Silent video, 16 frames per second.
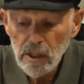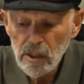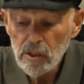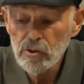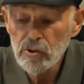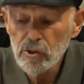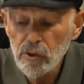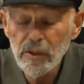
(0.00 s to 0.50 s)

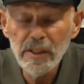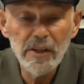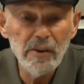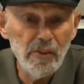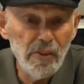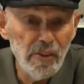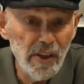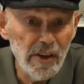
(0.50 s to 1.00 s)

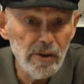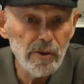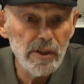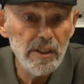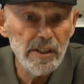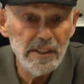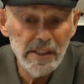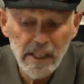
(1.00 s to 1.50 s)
concerning their
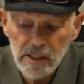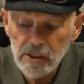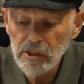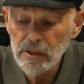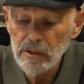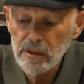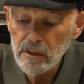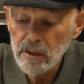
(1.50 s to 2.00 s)

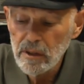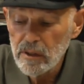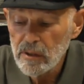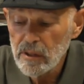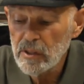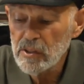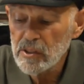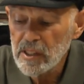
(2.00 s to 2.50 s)
connection
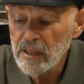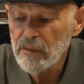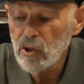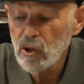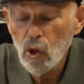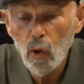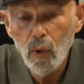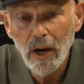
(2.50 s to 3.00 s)
to the
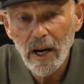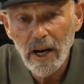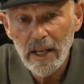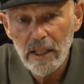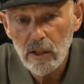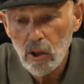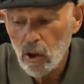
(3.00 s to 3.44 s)
seven Noahide